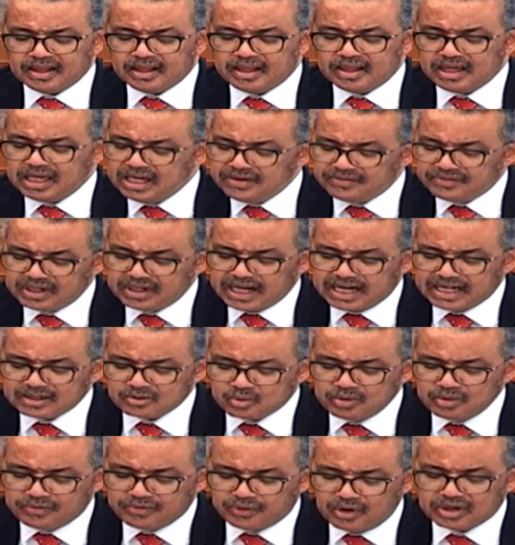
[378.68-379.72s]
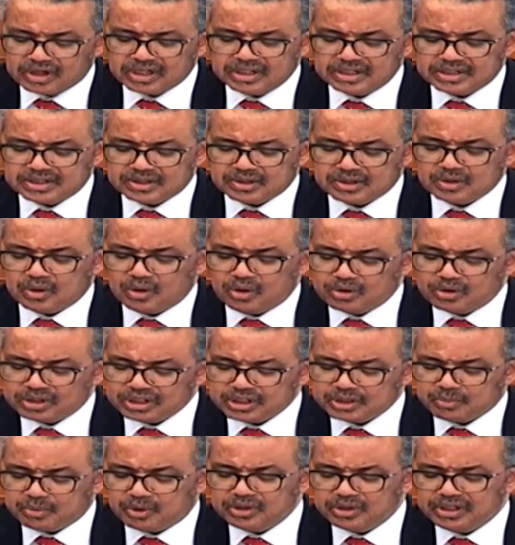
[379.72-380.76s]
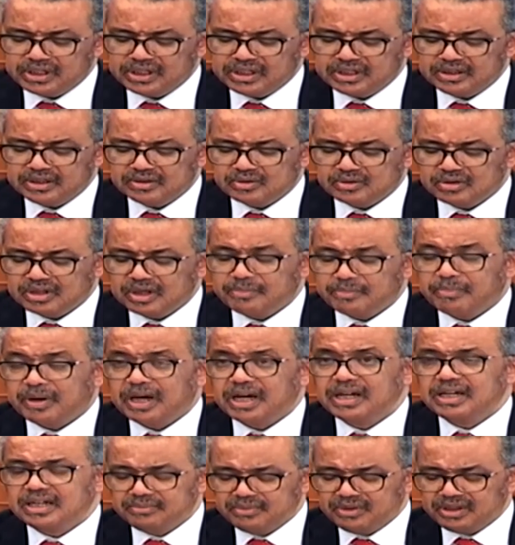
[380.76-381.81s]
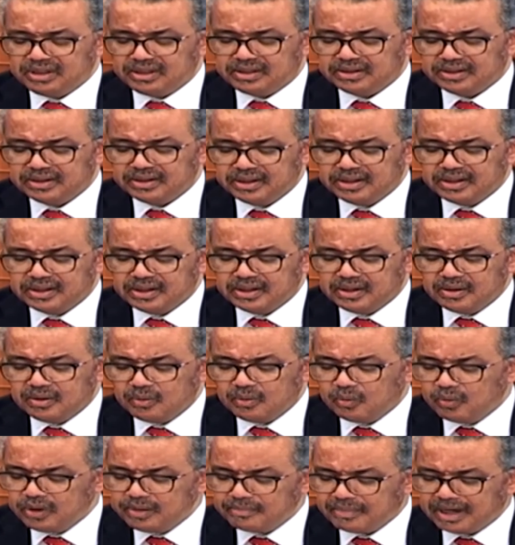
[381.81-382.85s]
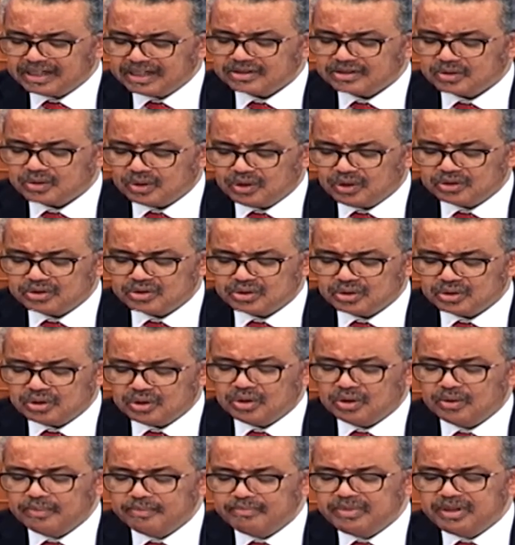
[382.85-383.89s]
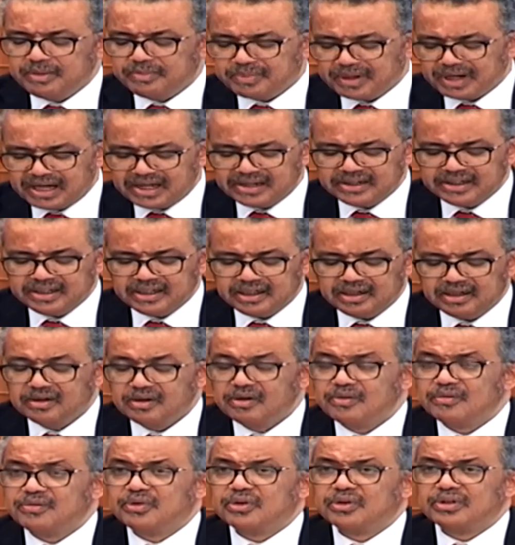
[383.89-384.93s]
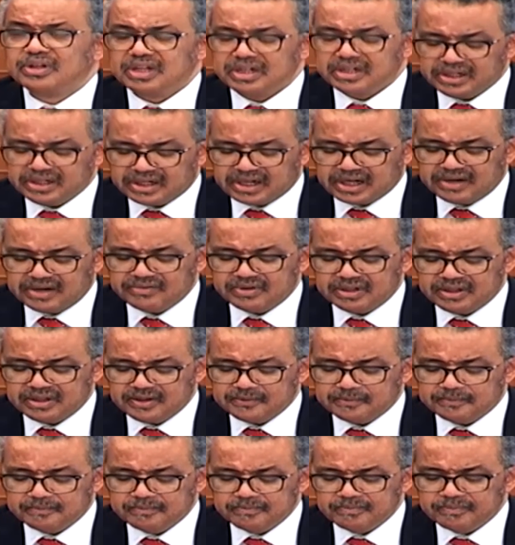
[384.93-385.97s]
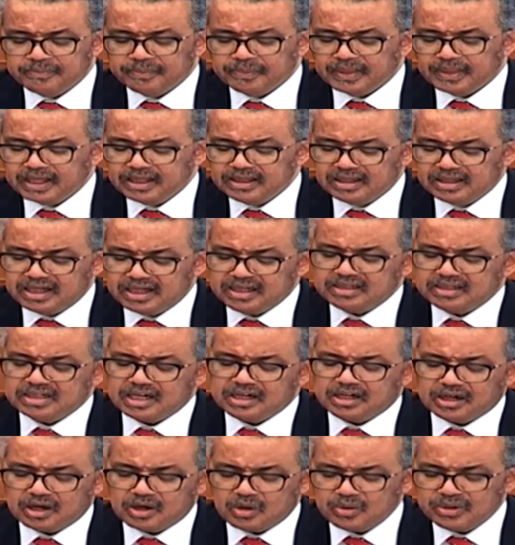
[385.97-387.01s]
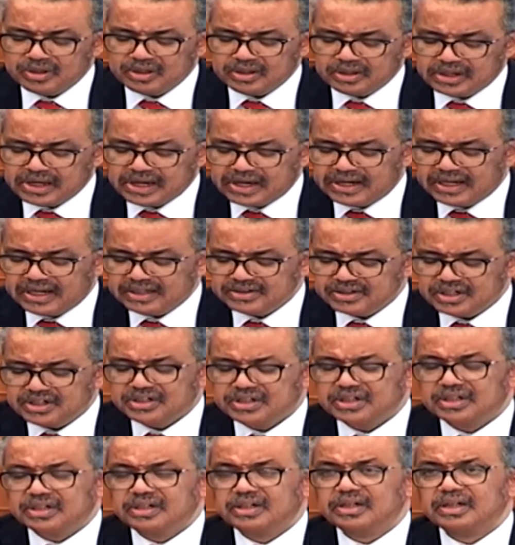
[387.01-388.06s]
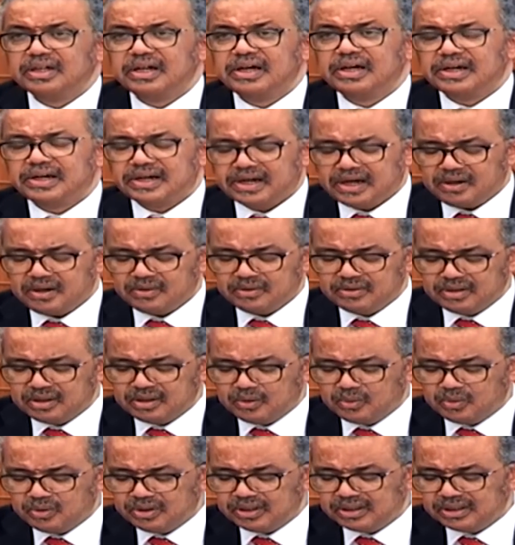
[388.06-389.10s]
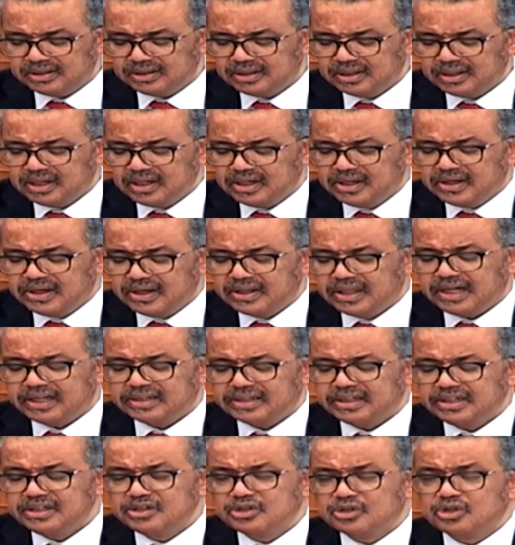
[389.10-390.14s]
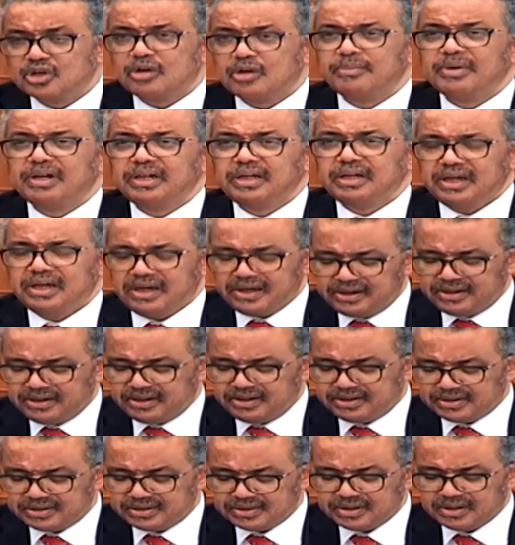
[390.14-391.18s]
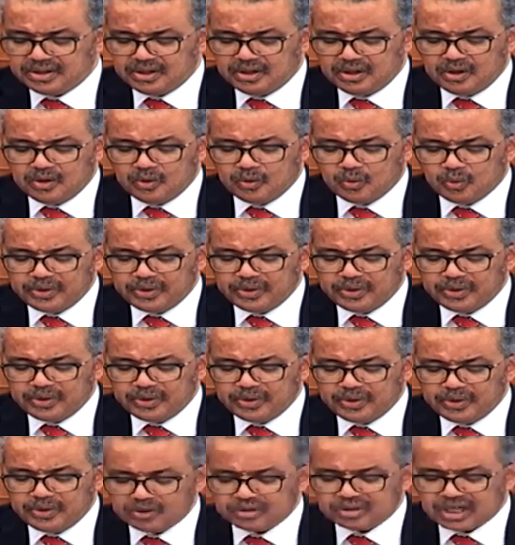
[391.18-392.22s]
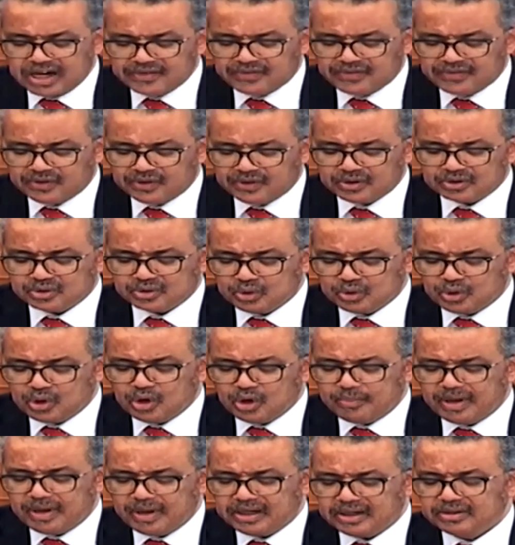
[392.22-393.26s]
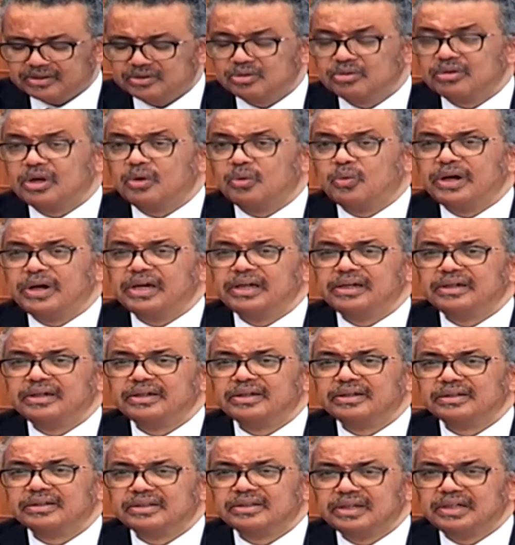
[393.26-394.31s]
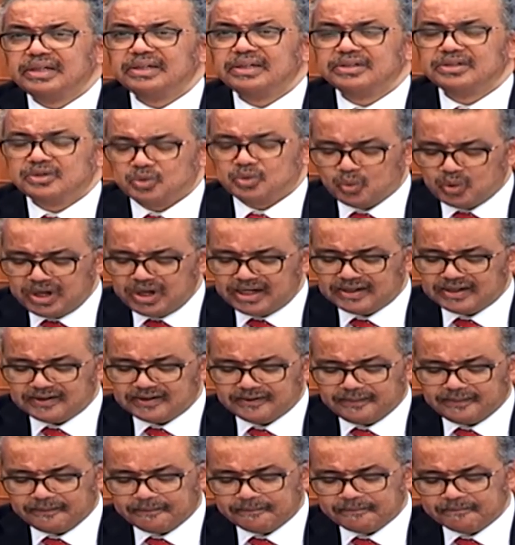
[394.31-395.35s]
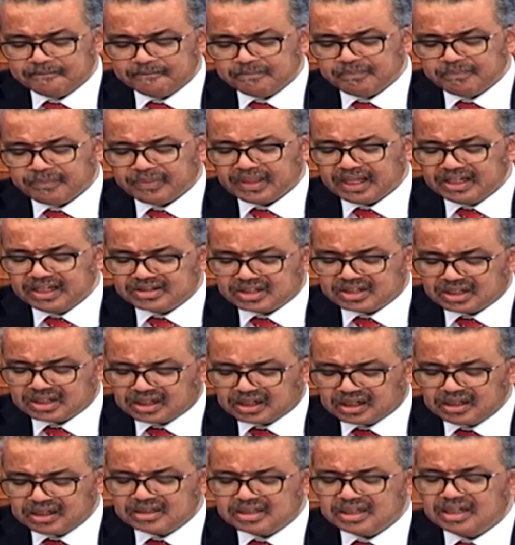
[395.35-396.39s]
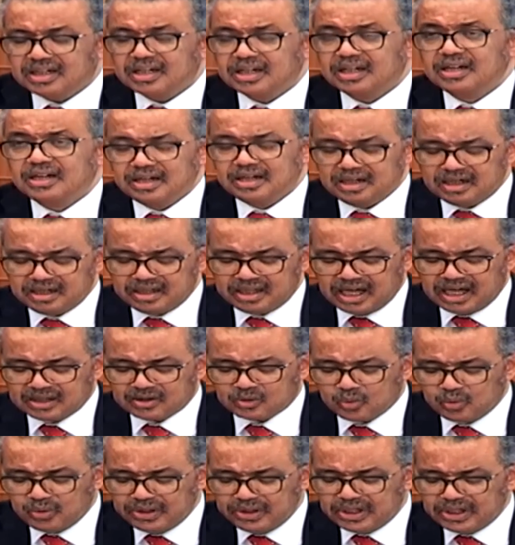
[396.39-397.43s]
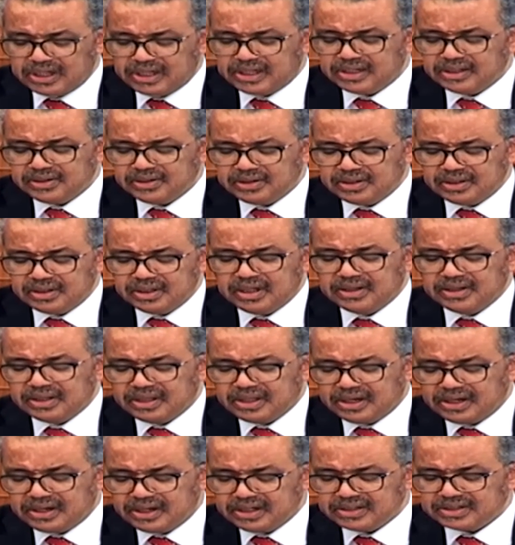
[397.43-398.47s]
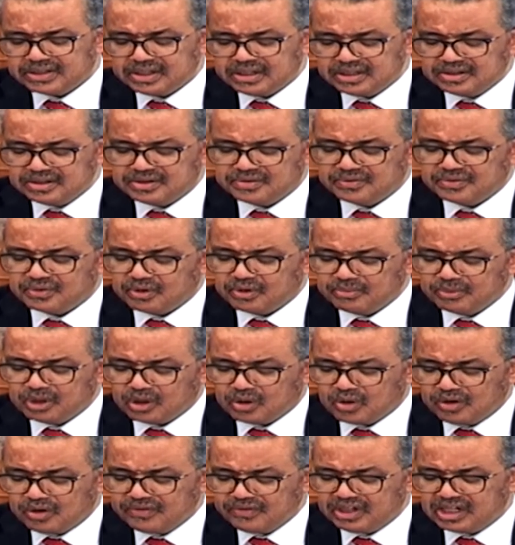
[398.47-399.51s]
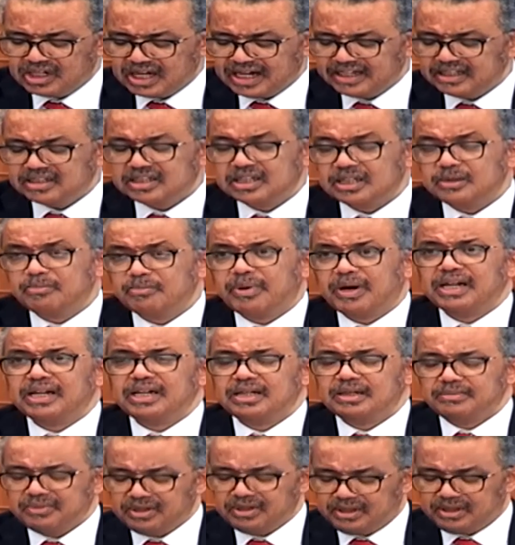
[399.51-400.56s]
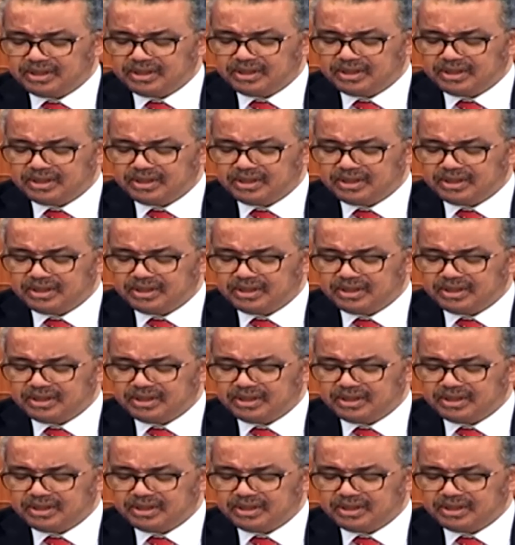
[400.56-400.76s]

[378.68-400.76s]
Even as we focus on responding to the pandemic, we must also be planning for the recovery. There is a growing realization around the world that in so many areas, we cannot afford to go back to the way things were. It's critical that we learn the lessons from the COVID-19 pandemic,